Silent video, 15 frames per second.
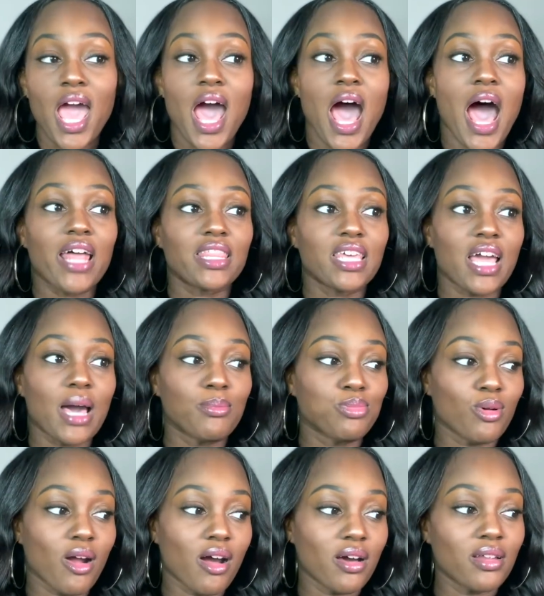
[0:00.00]
I think I
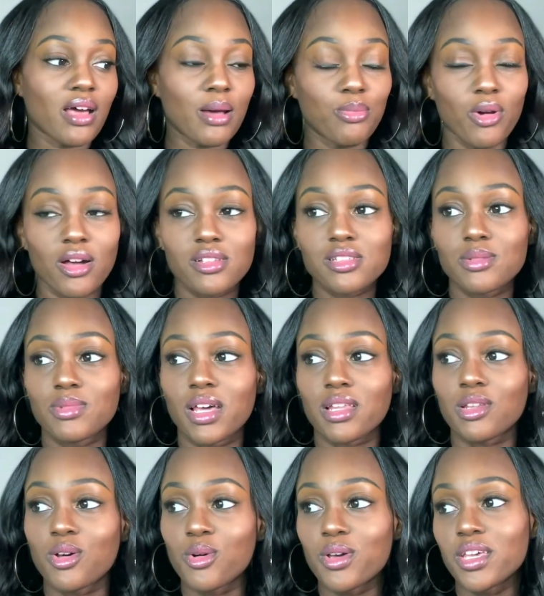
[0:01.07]
brought I brought some like
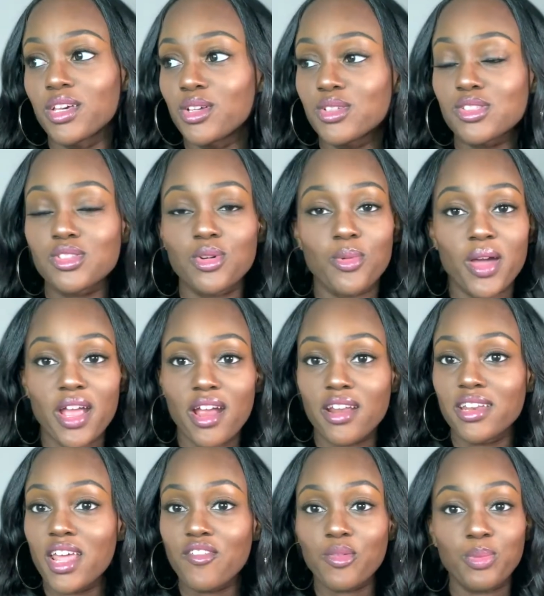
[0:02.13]
low heels to wear,
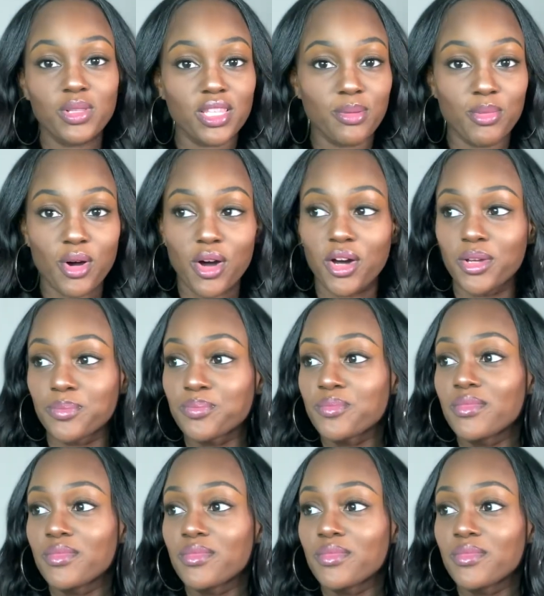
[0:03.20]
never put them on.